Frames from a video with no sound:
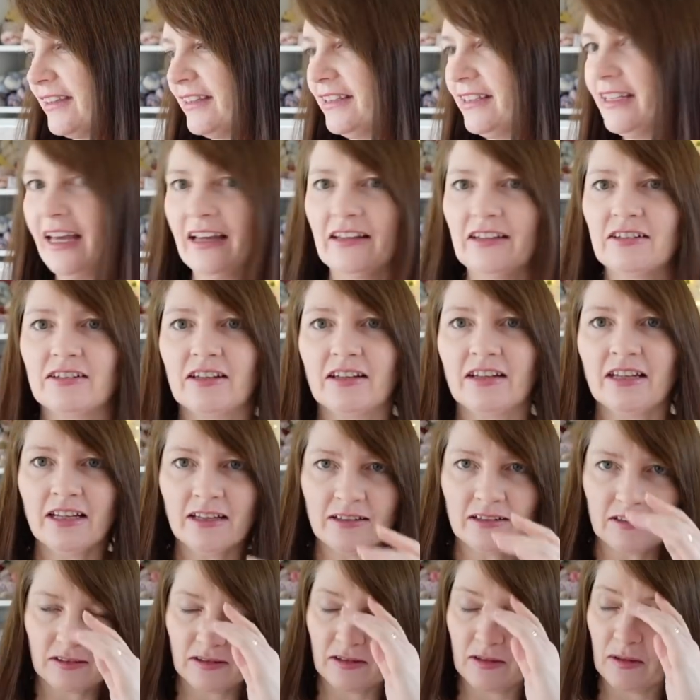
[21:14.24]
Yeah, so
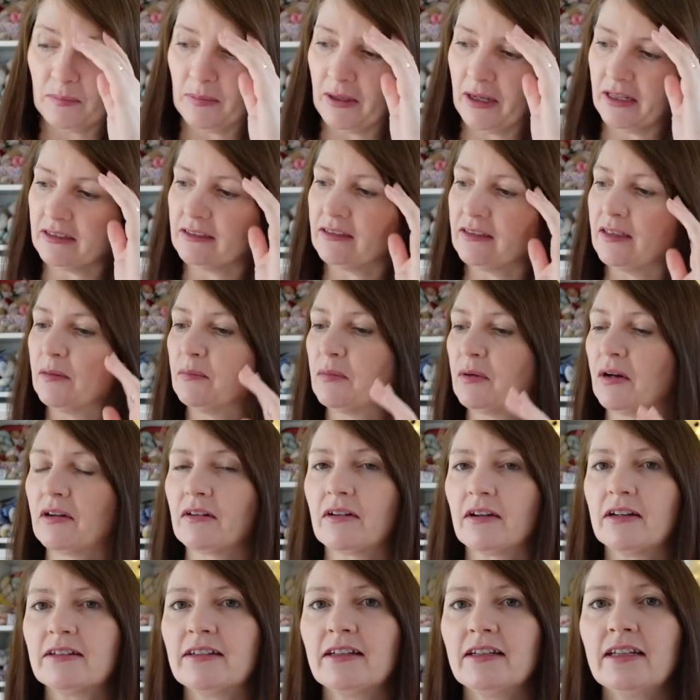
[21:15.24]
that's the pattern in
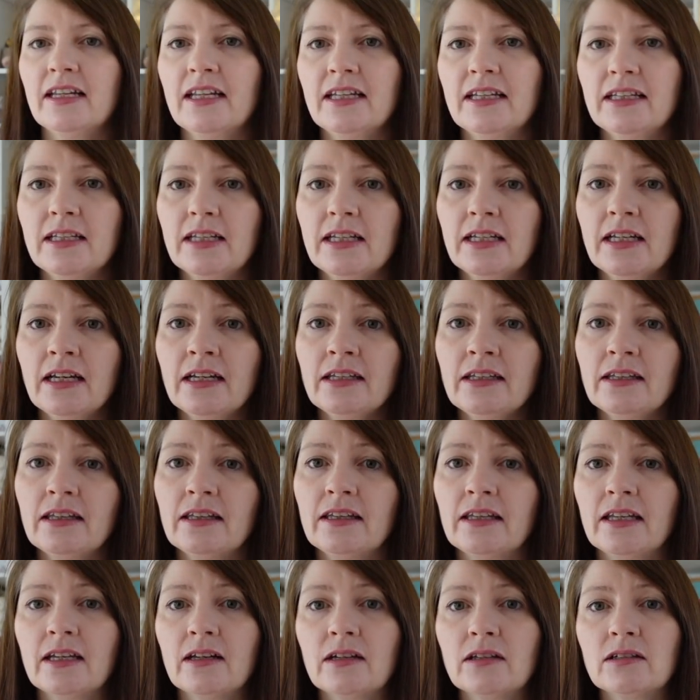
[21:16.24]
progress. And then the other
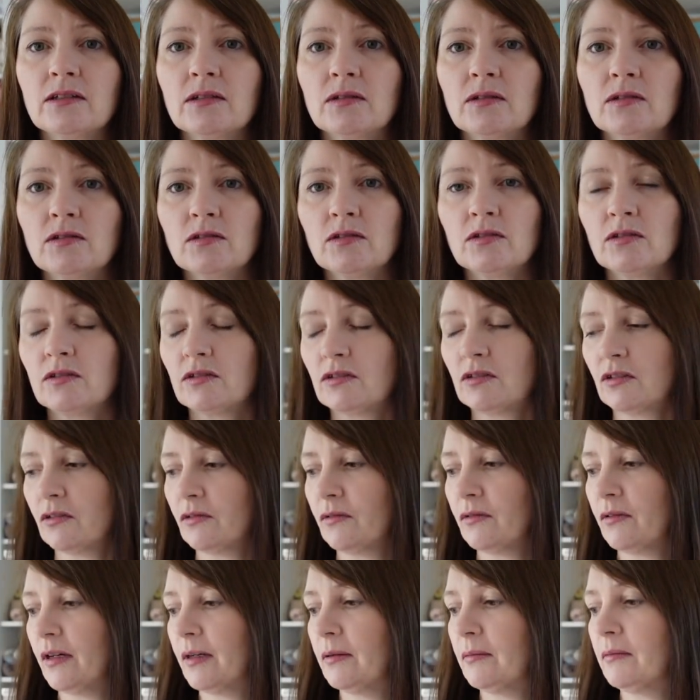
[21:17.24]
thing I just
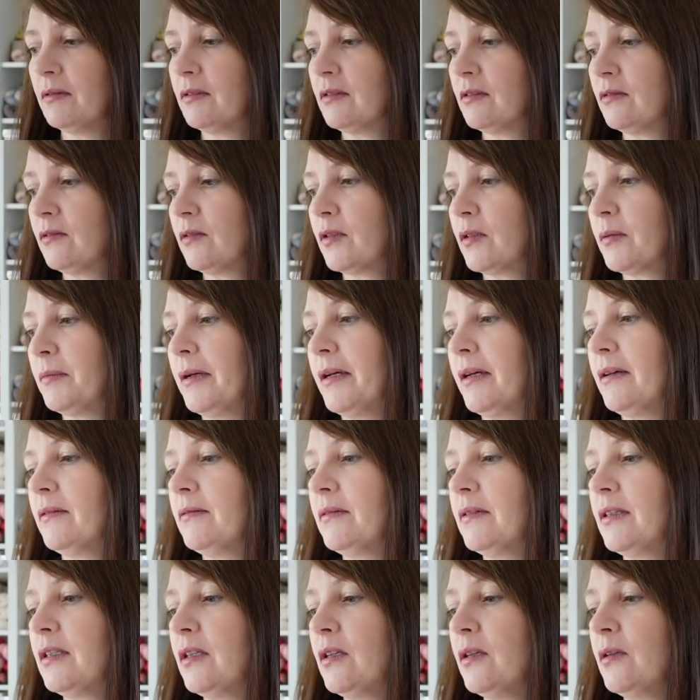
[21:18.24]
thought I would talk about
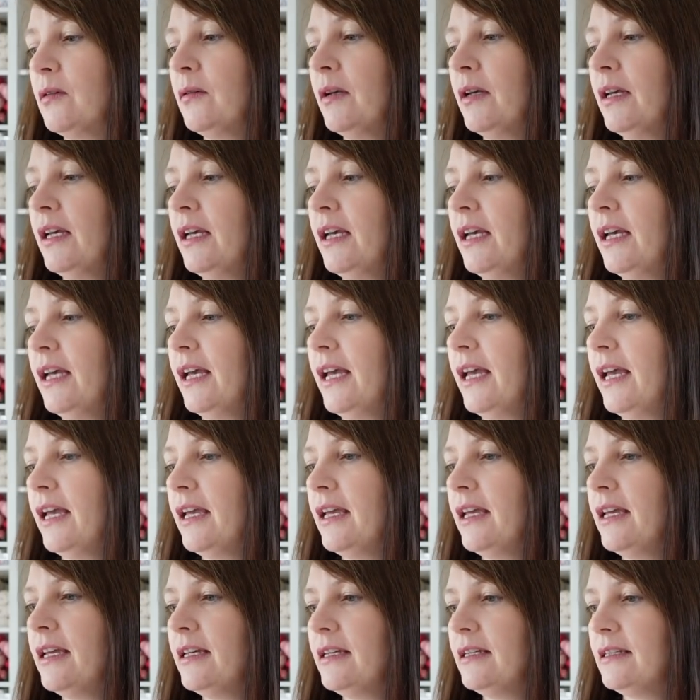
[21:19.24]
with you
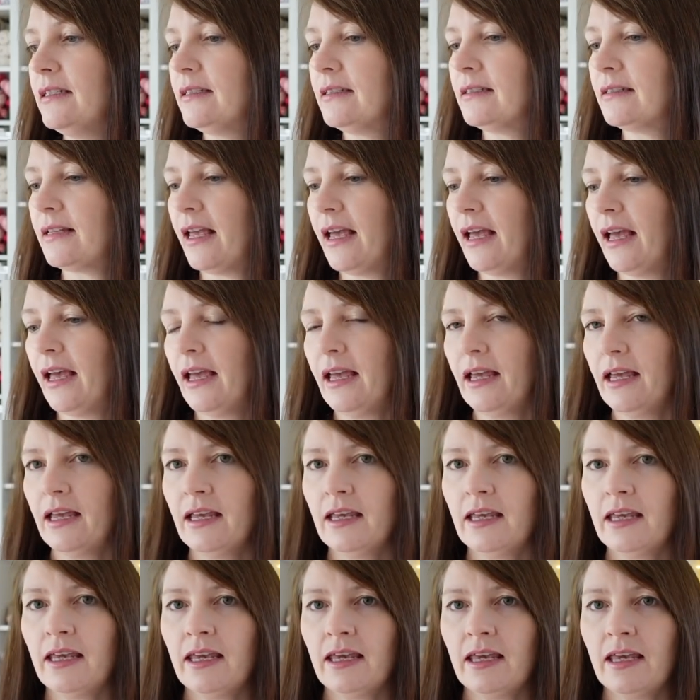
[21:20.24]
is
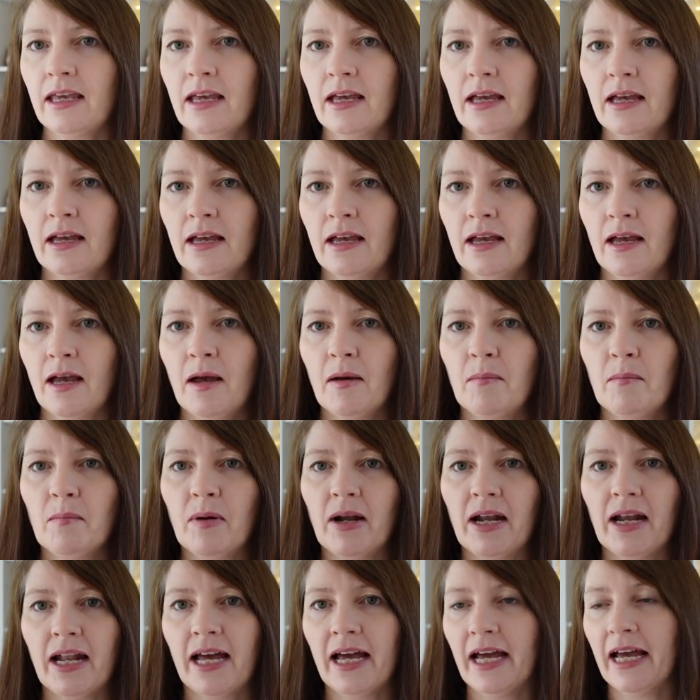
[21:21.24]
a
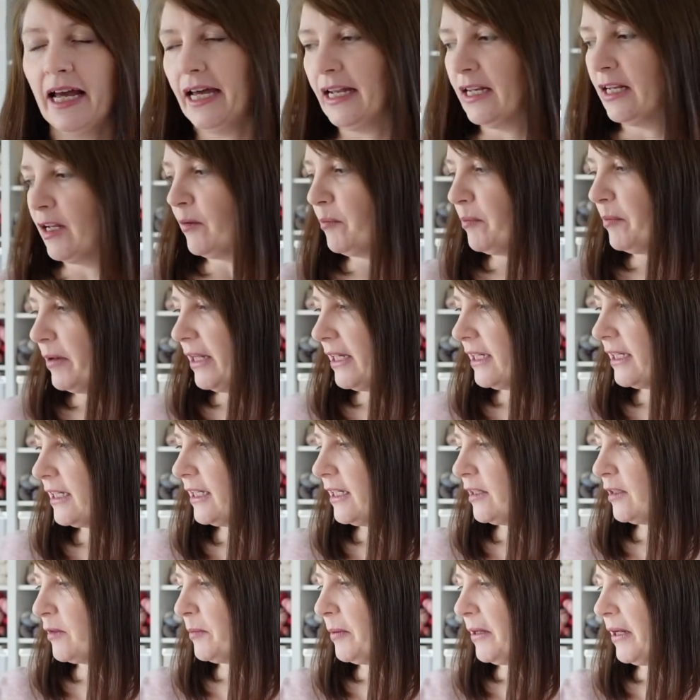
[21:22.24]
plan, a
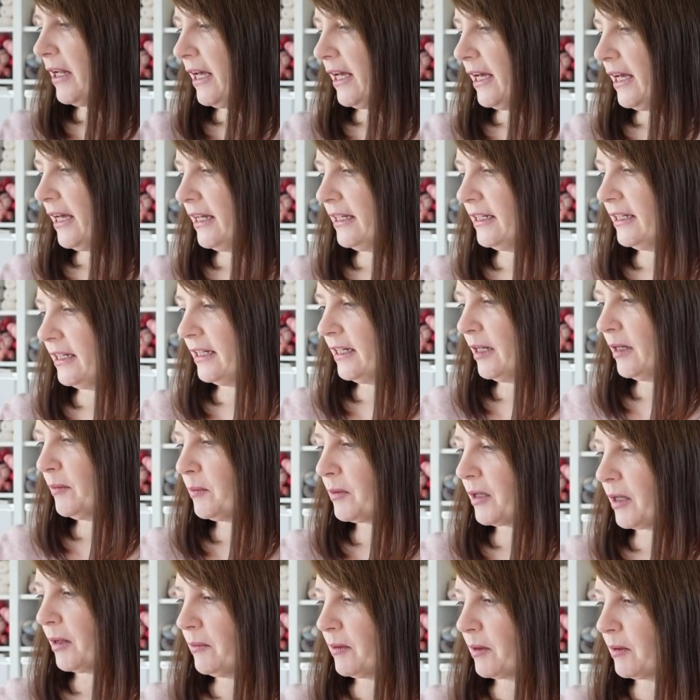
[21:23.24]
blanket plan, an
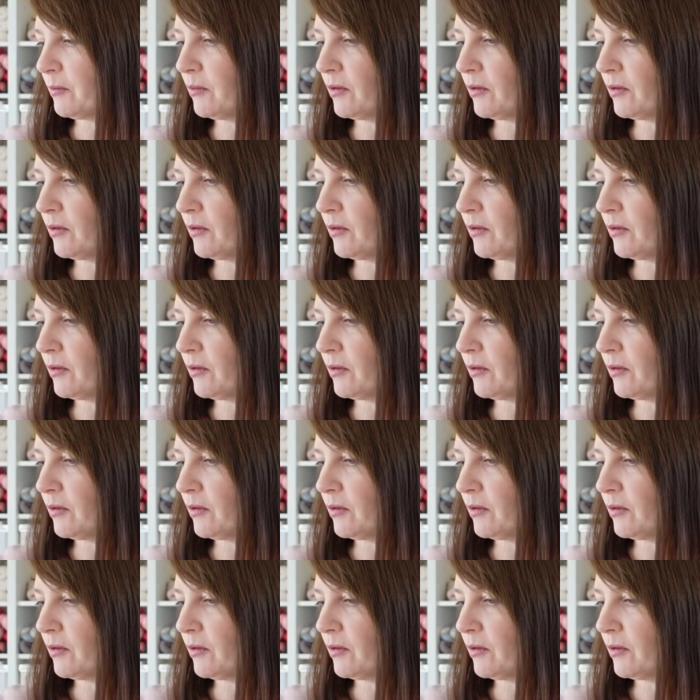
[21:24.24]
upcoming